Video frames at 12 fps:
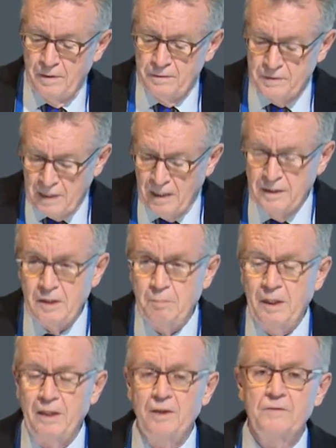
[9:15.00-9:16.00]
Scale
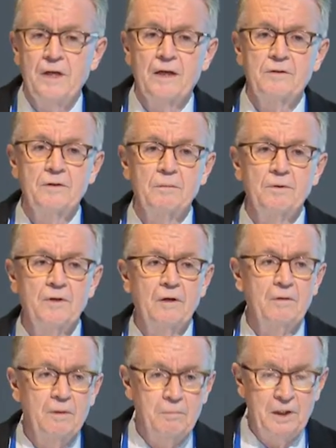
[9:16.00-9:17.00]
independence axiom, as
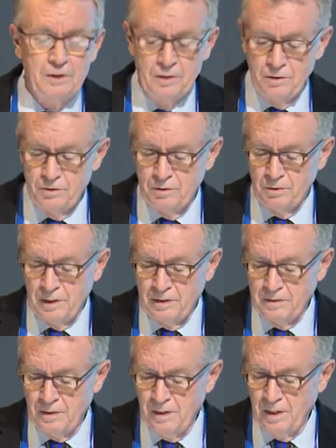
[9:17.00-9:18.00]
I mentioned in the talk
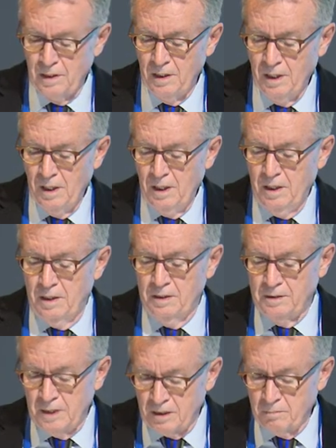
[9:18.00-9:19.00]
yesterday.
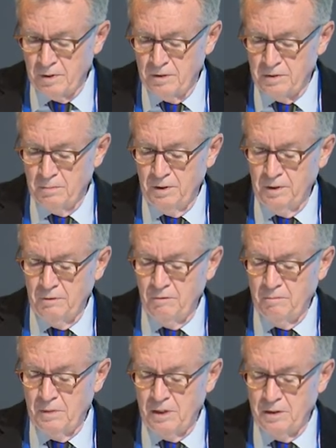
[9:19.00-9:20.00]
Decomposability,
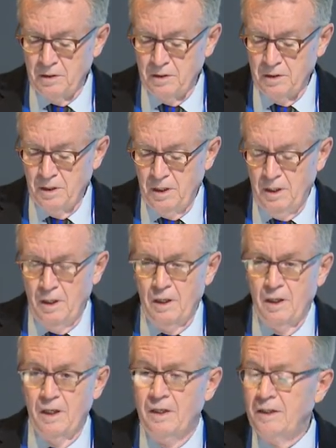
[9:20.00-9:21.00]
we've mentioned.
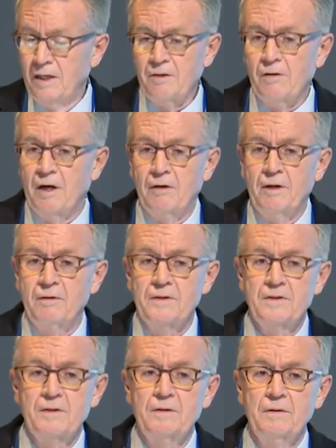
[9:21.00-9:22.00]
Another area
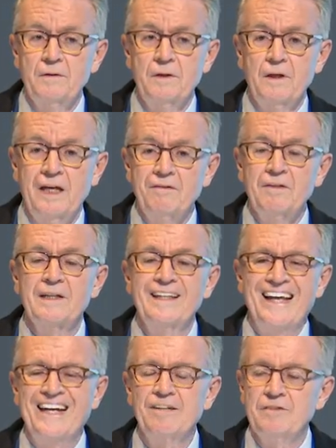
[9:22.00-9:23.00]
is the evident
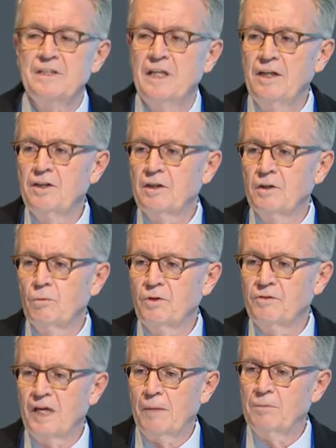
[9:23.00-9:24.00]
lack of attention to
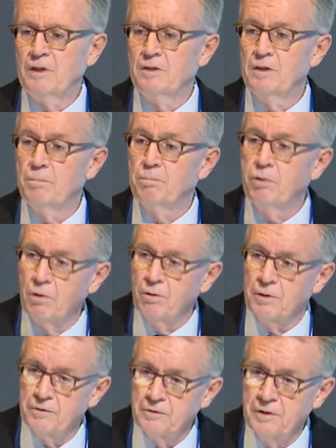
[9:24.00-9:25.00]
what's happening to the
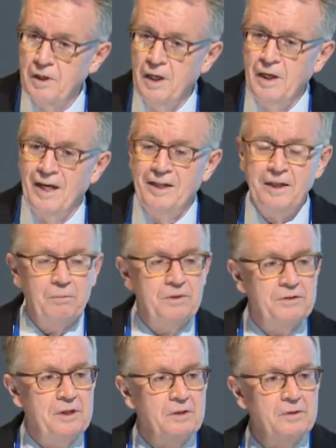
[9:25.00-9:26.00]
poorest, and yet we
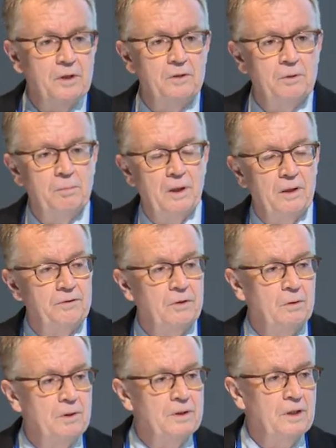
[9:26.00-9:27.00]
see in social policy
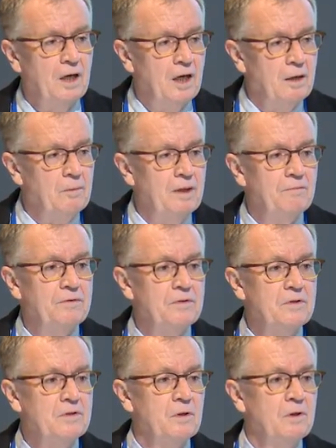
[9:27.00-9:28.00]
all the time
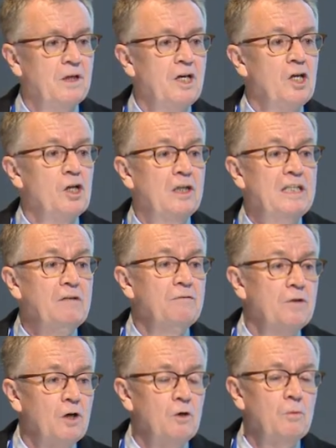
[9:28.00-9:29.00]
emphasis on leave
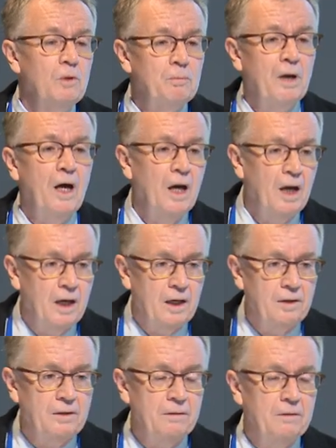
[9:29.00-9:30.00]
no one
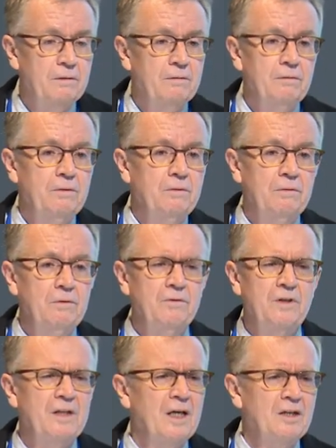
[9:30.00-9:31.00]
behind. You
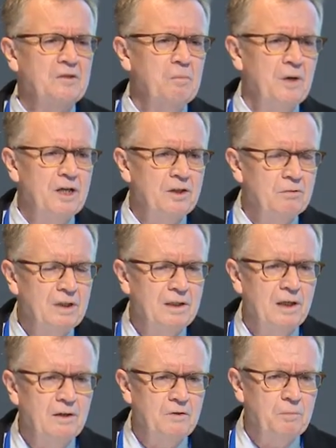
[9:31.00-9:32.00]
see that expression, read
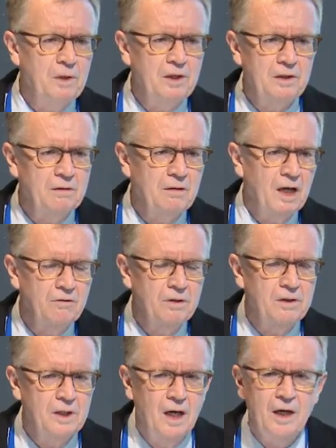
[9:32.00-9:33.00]
that expression
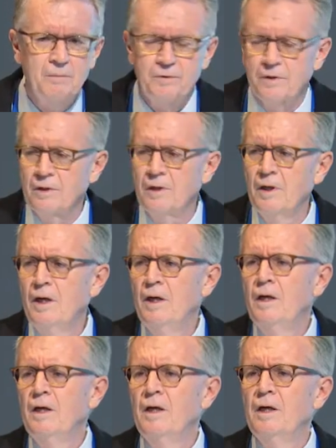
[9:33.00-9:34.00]
100 times
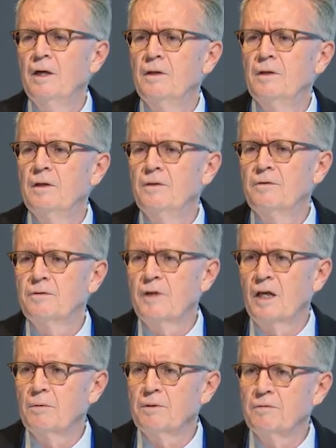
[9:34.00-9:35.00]
in the
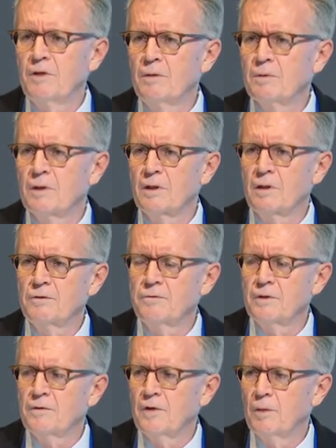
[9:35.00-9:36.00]
Sustainable Development Goals,
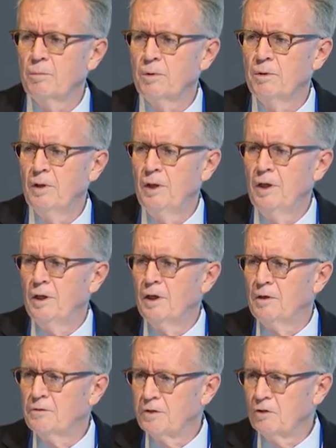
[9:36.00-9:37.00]
for example,
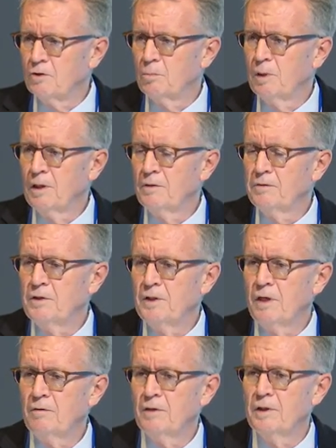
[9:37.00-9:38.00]
and in social policy
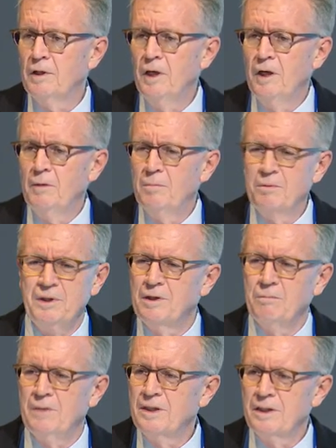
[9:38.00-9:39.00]
generally. But we
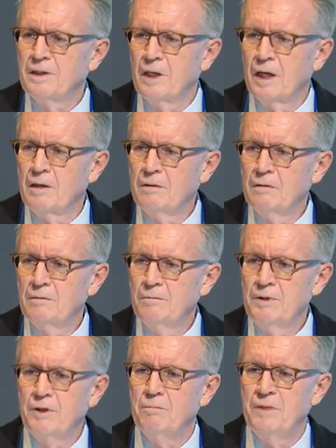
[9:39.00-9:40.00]
don't measure that.
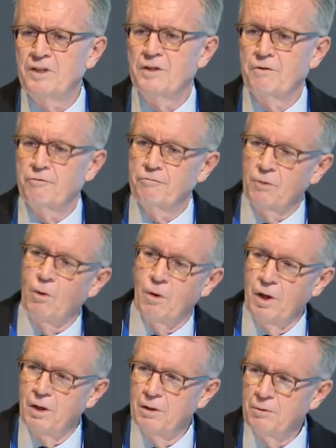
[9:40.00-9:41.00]
We don't measure the
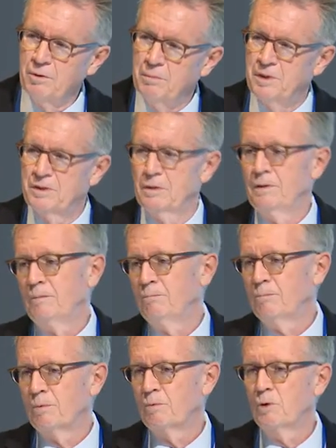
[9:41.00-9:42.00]
floor. We measure the
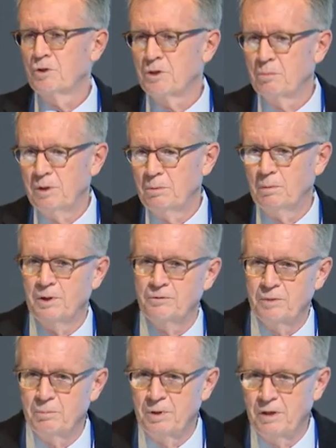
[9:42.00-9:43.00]
proportion of people below
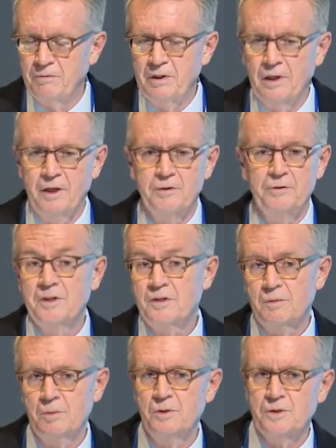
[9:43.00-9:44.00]
some poverty line or a
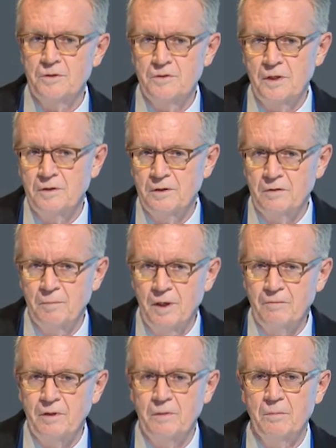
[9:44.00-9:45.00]
distribution-sensitive
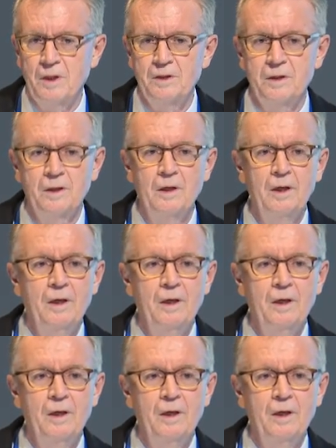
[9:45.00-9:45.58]
poverty measure,